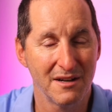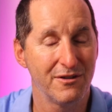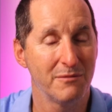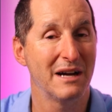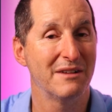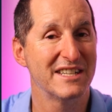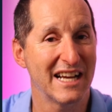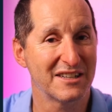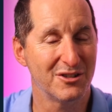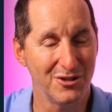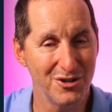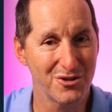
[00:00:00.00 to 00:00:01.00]
For my
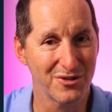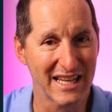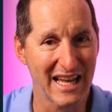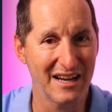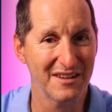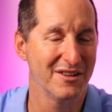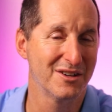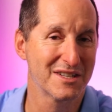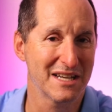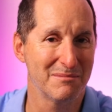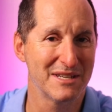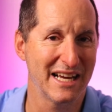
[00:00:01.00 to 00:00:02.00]
Redact user account,
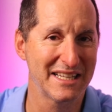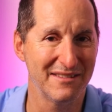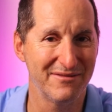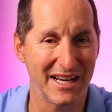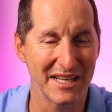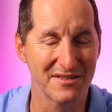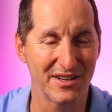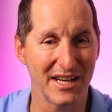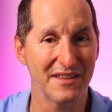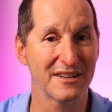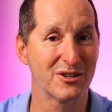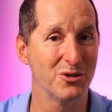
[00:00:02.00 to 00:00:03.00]
notice I'm taking advantage of
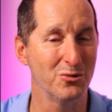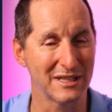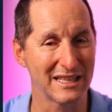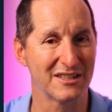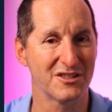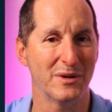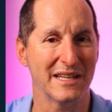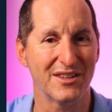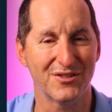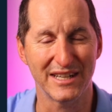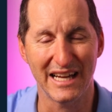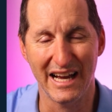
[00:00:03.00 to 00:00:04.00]
another cool little
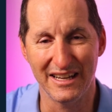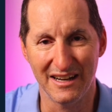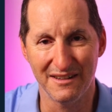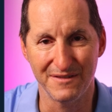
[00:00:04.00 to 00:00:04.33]
23AI